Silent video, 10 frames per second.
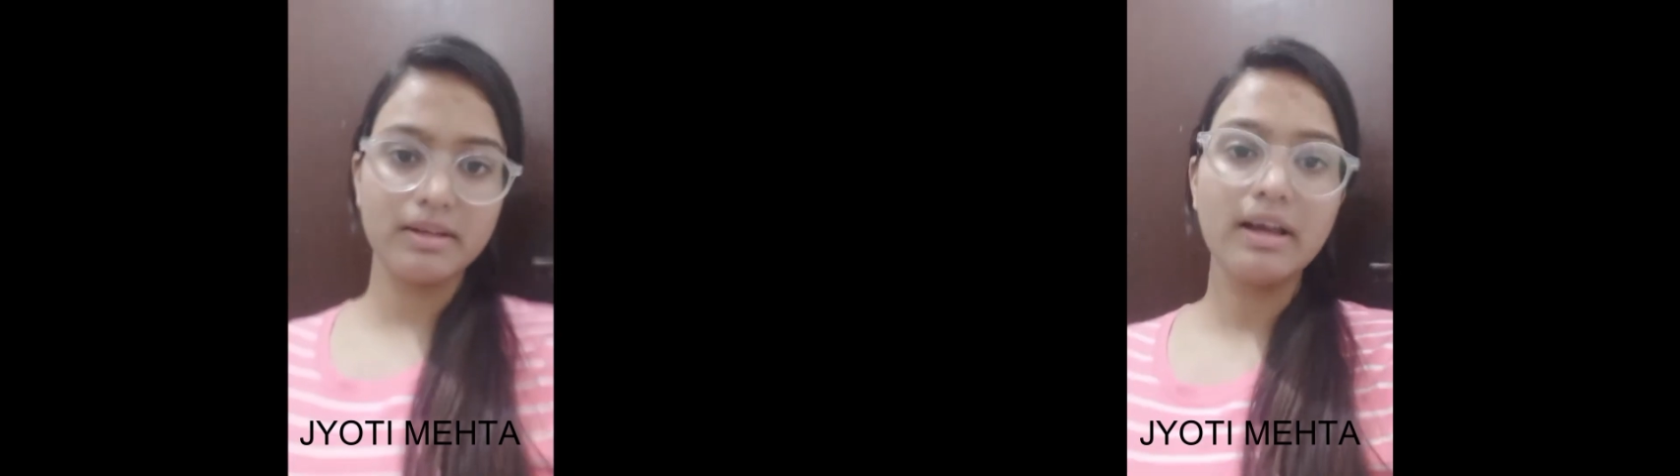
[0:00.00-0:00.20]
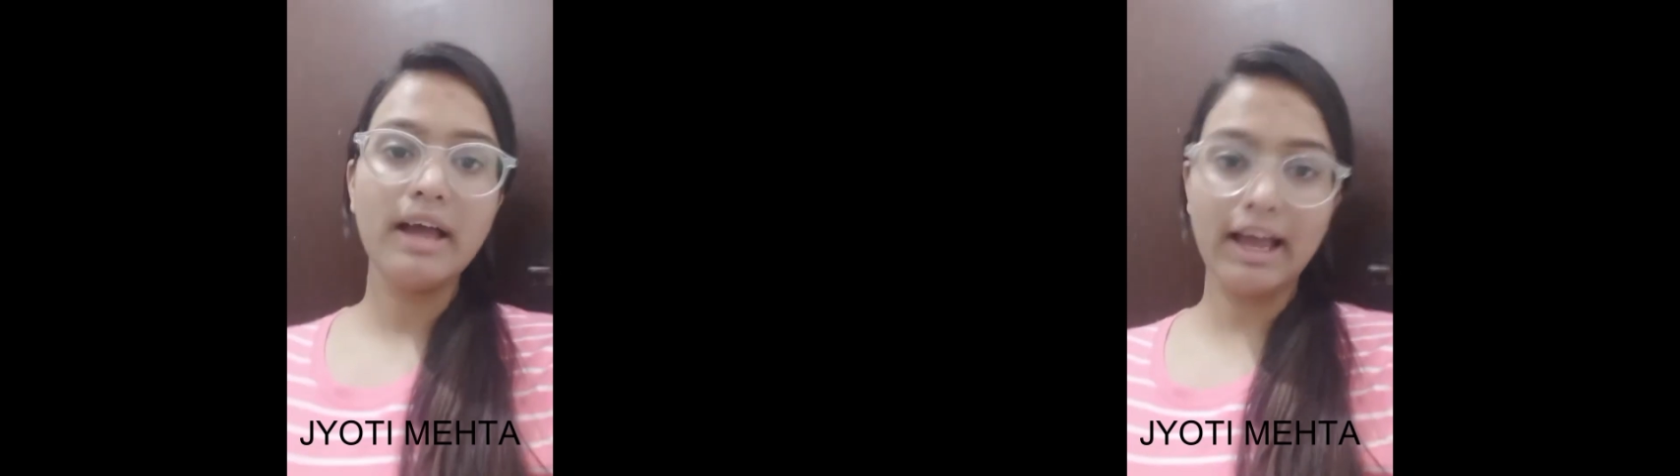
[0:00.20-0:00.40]

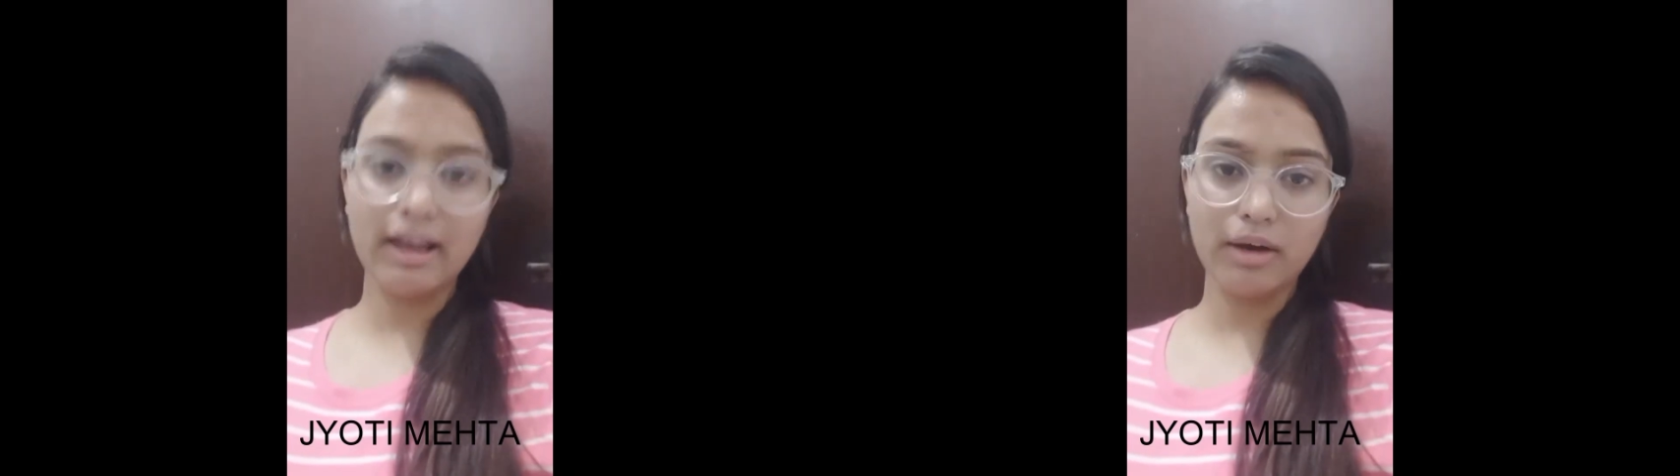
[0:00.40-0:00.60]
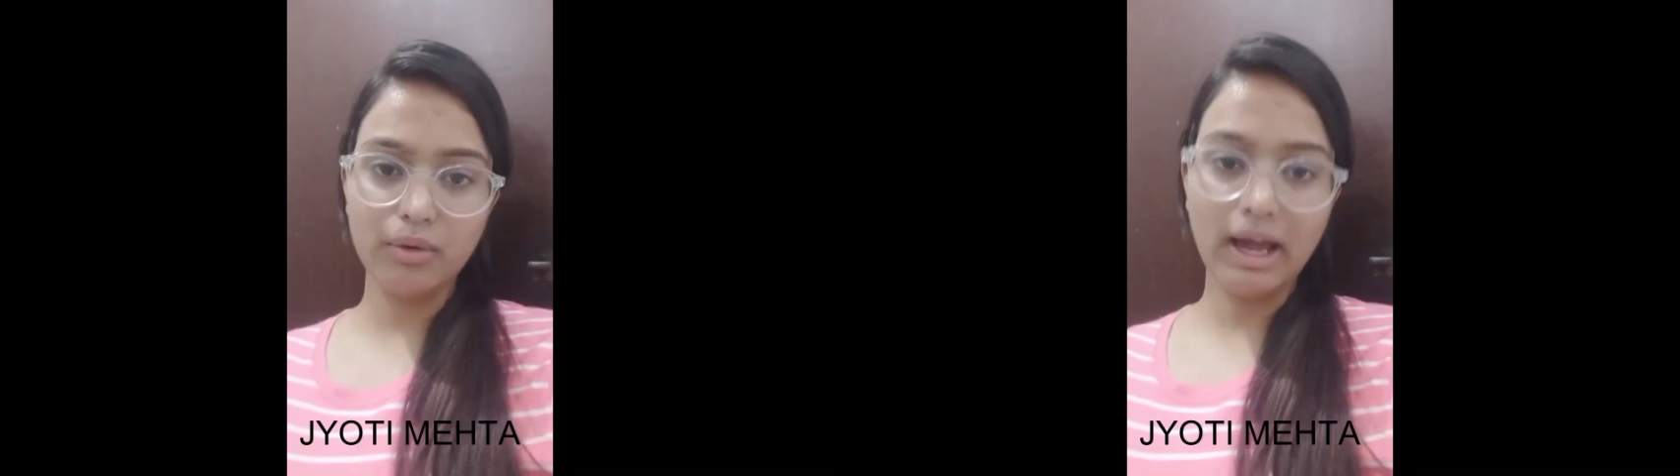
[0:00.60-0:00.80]
Hello,
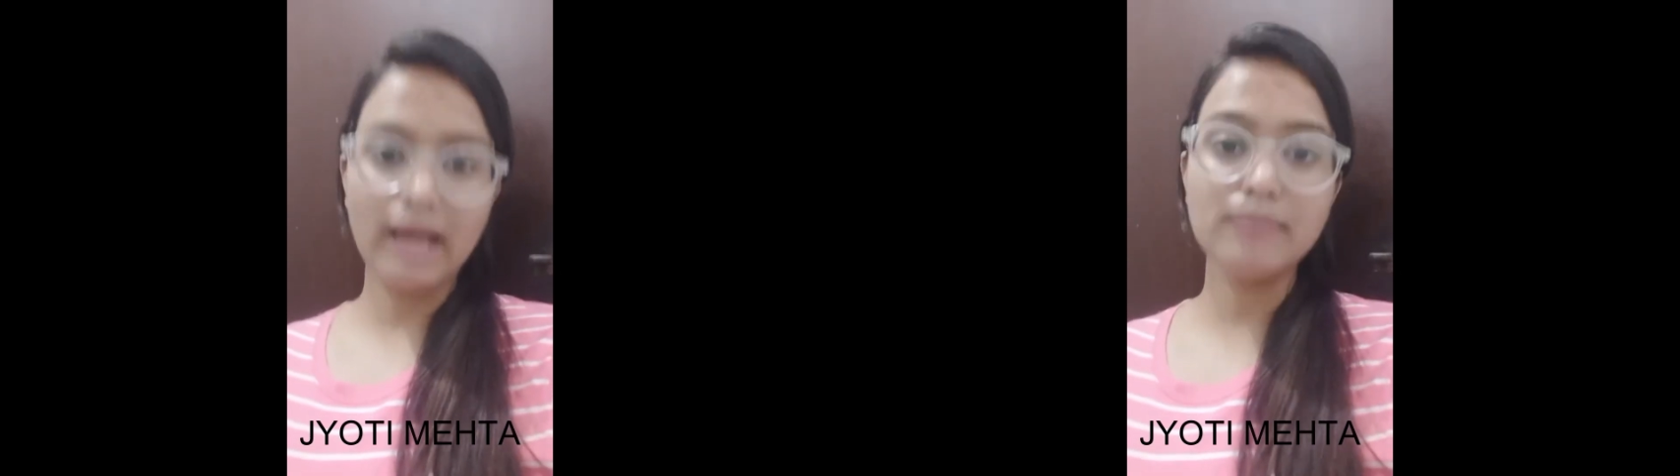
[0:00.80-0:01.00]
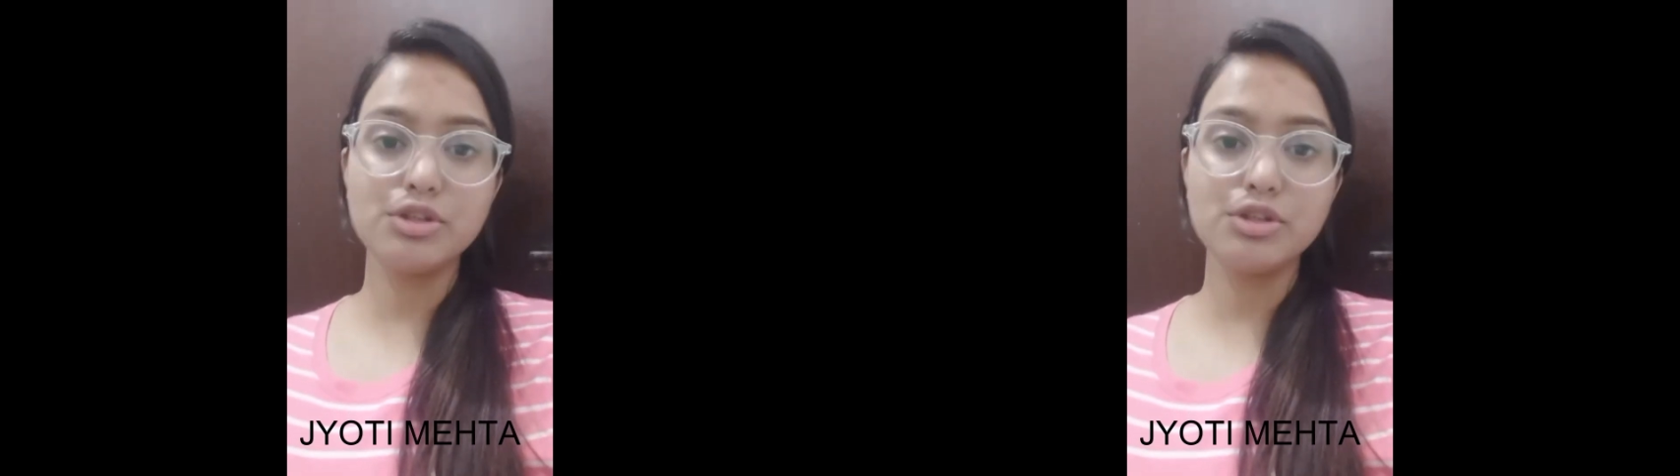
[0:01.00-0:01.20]
I am
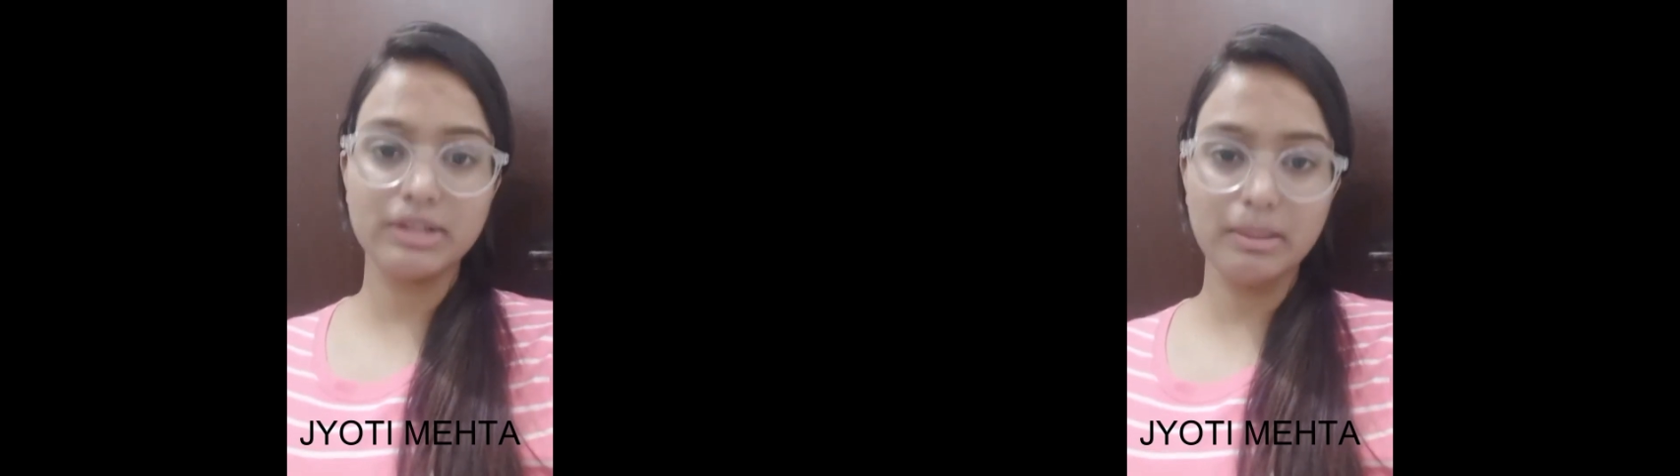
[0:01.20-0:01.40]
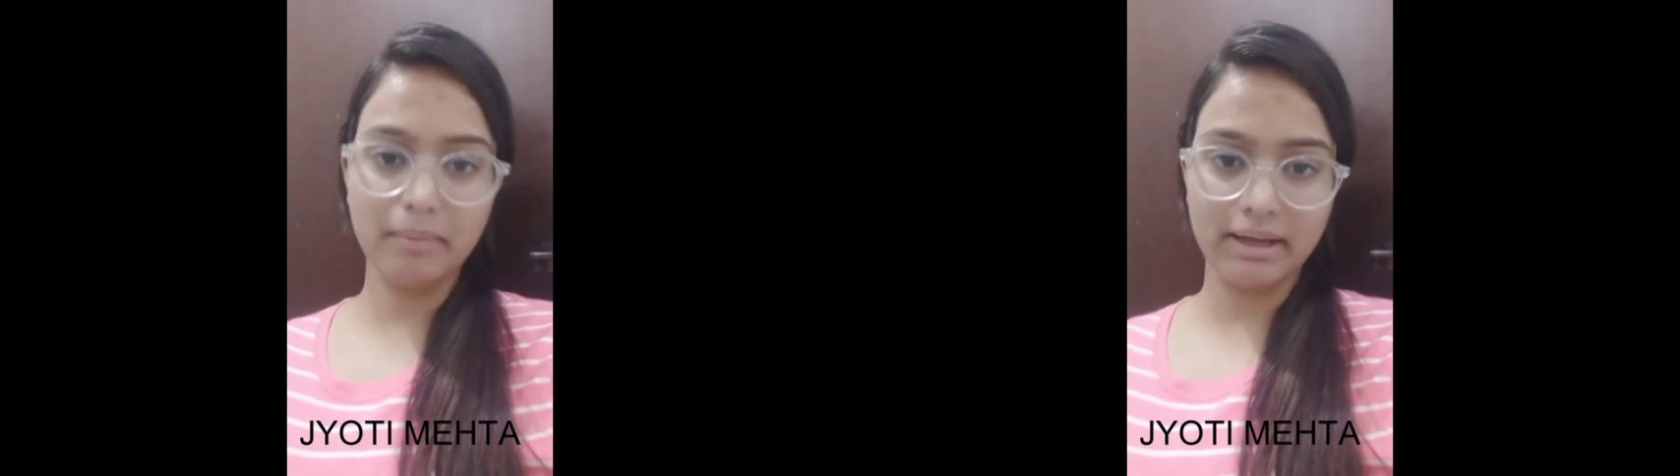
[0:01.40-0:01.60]
Jyoti
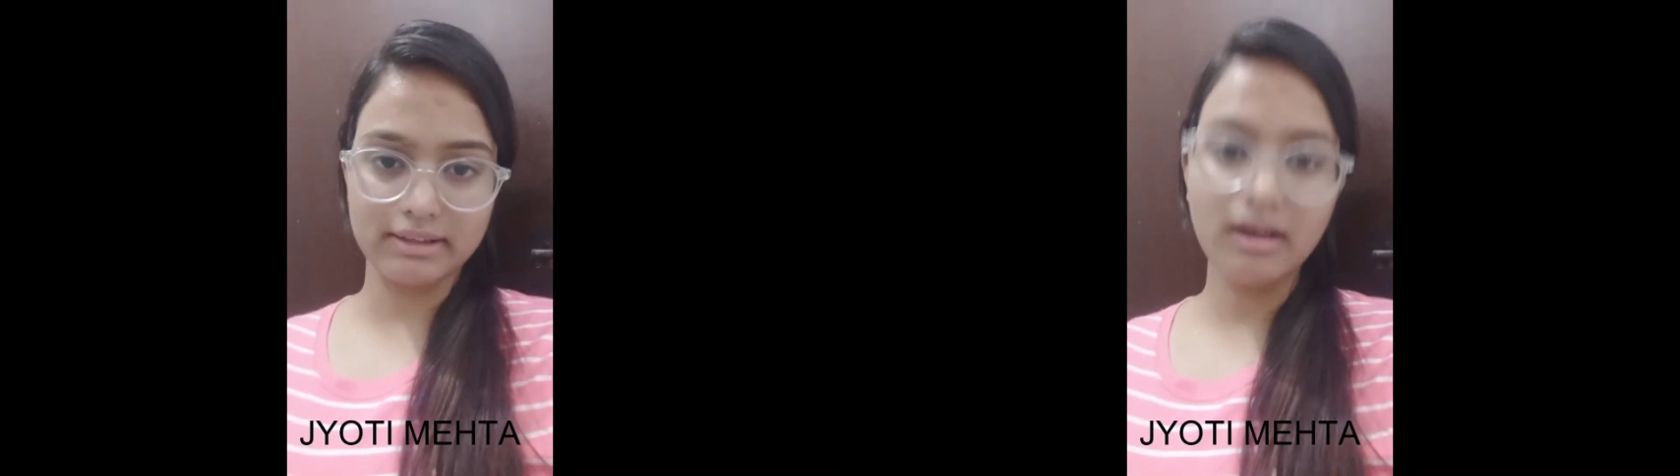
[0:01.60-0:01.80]
Mehta.